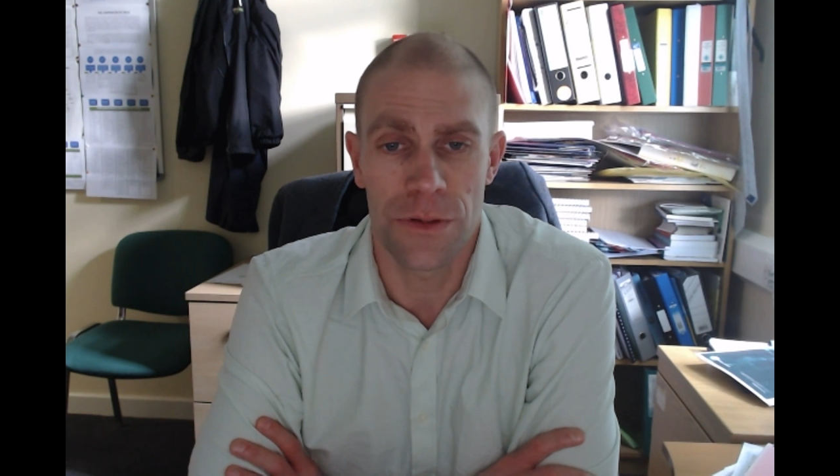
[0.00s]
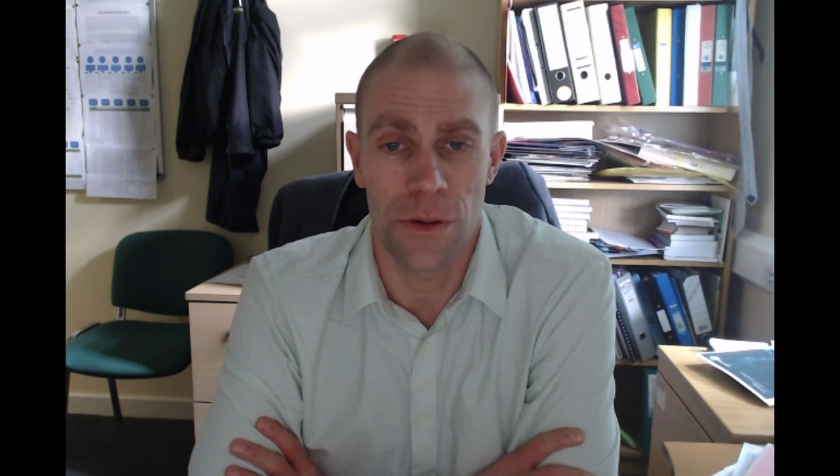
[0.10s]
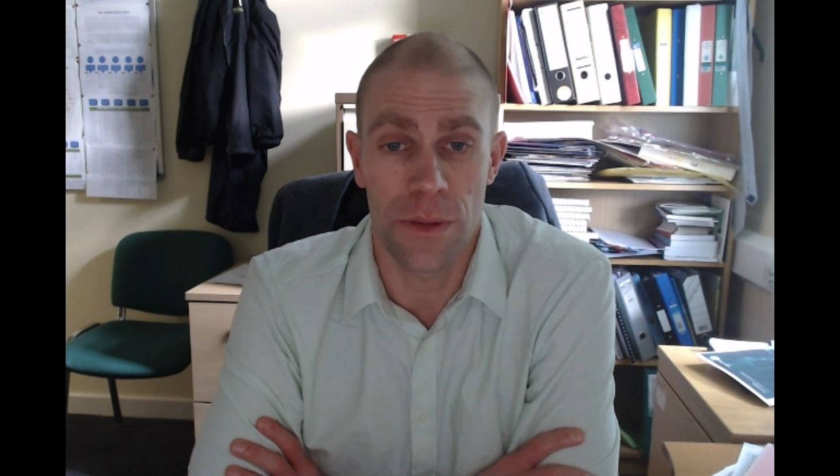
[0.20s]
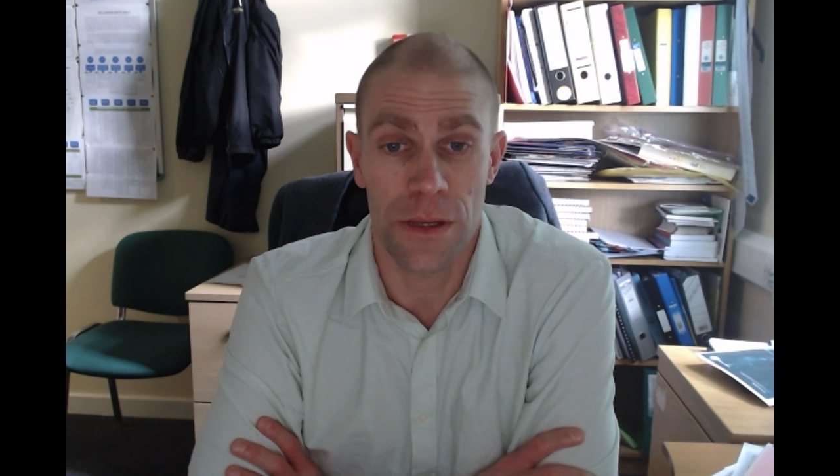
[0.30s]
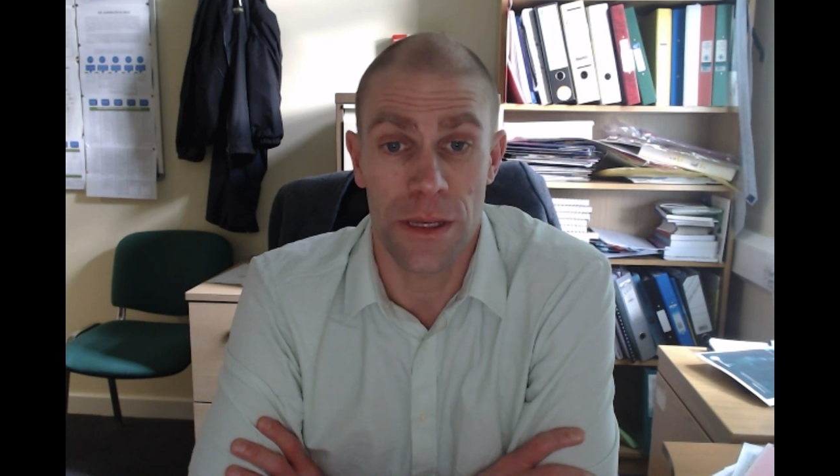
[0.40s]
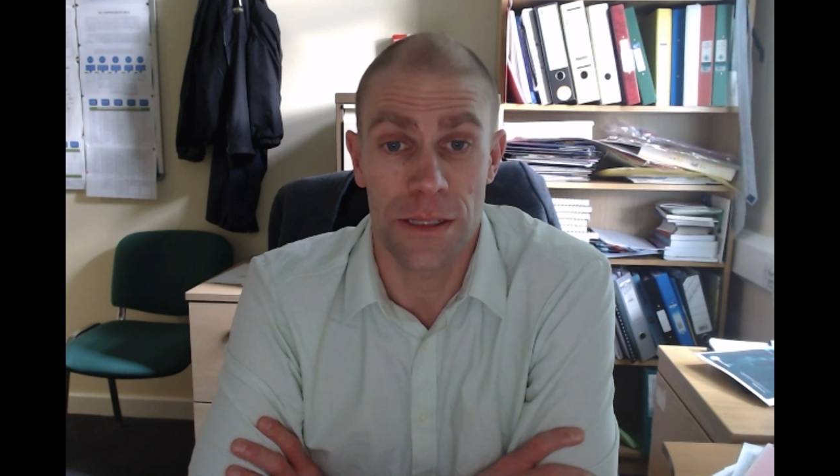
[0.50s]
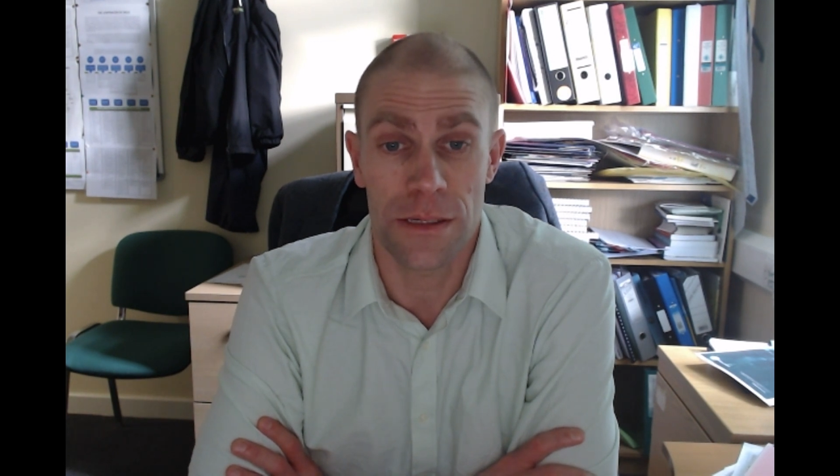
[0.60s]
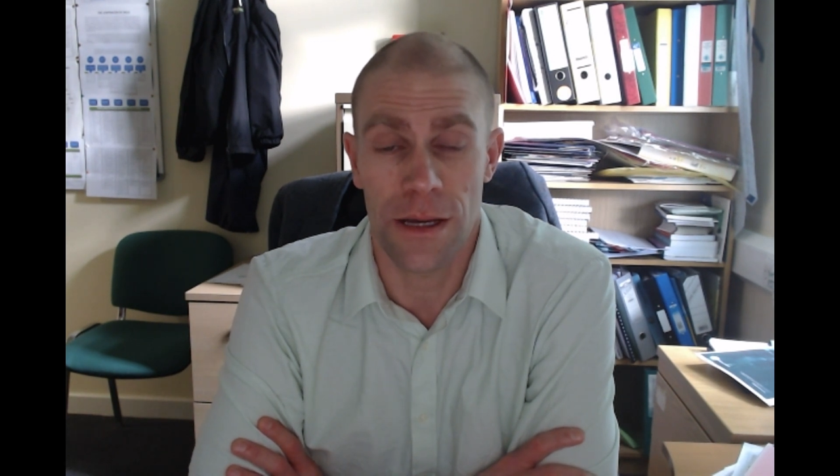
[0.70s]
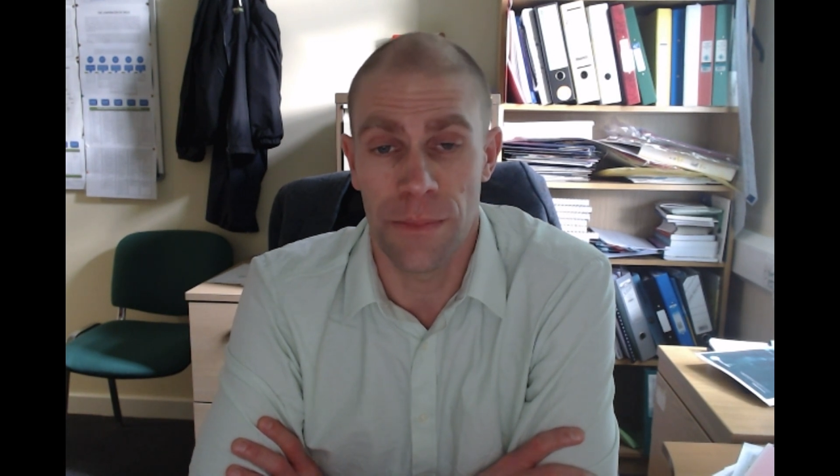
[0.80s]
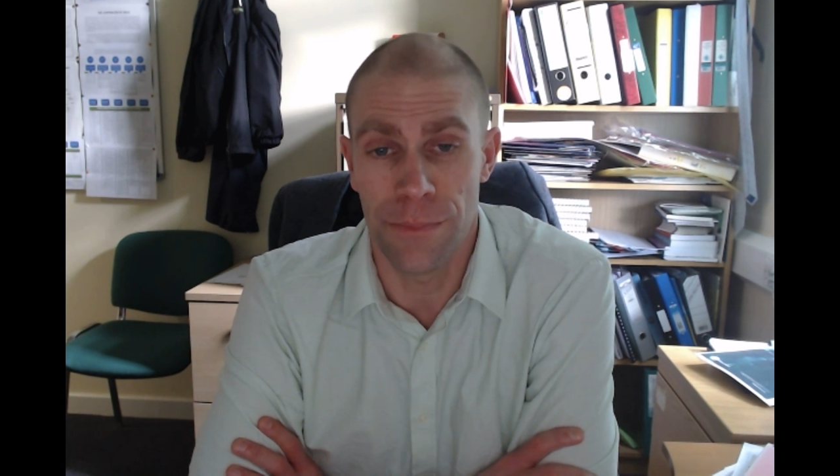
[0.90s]
So when the
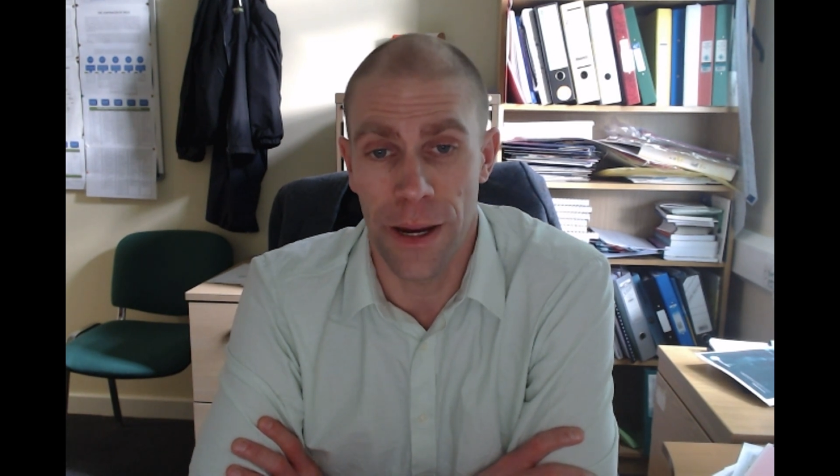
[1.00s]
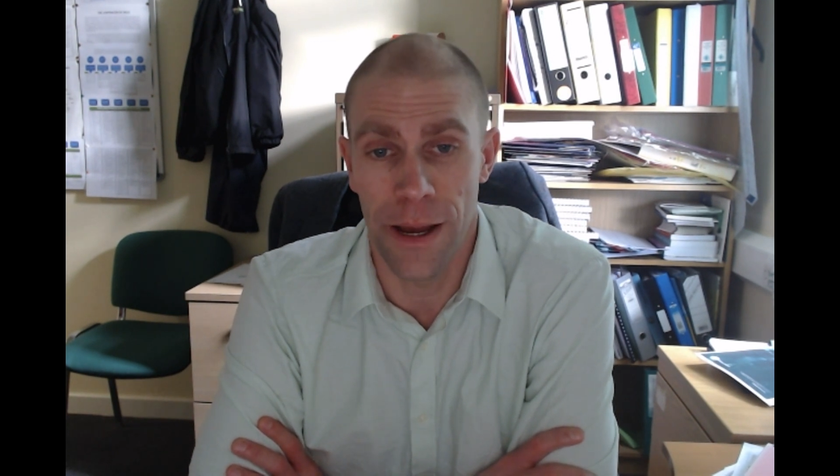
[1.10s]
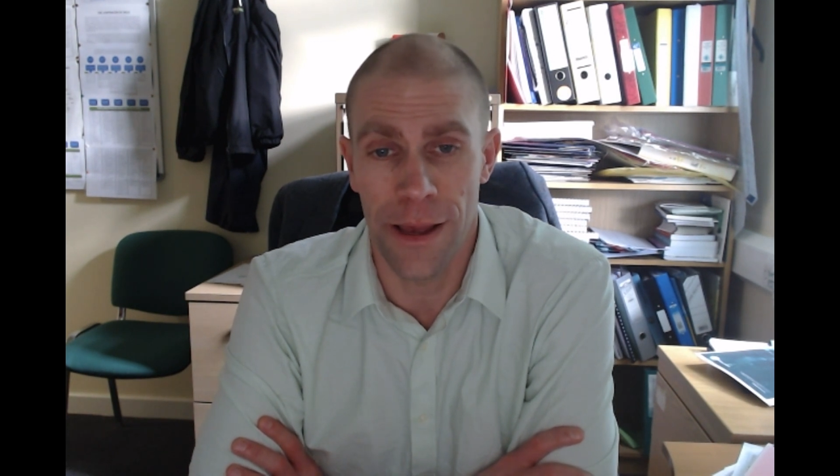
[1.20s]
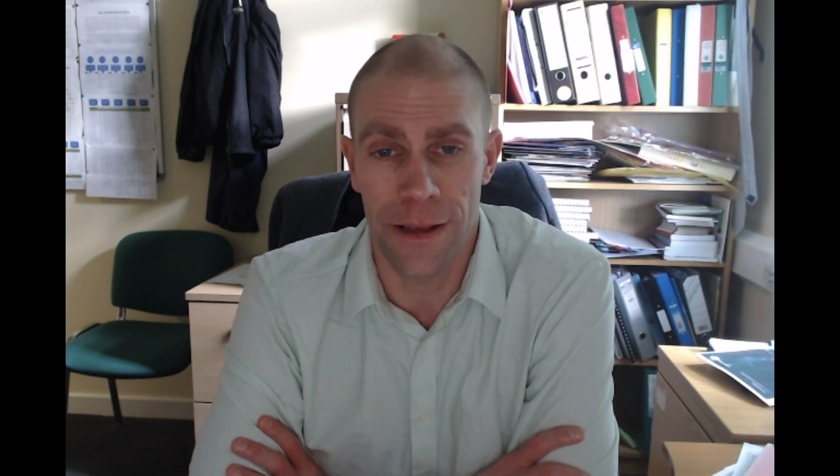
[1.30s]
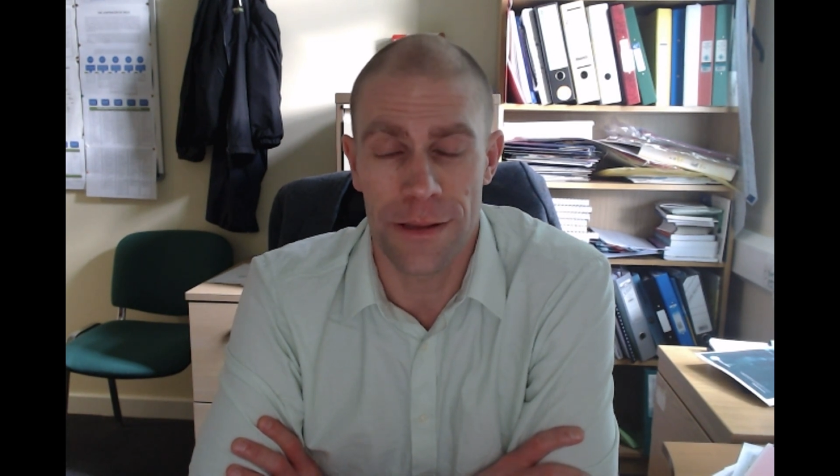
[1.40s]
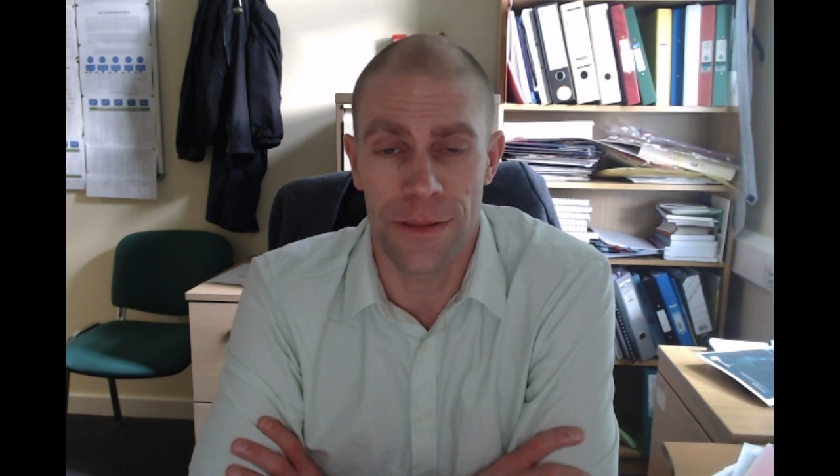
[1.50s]
kids come back,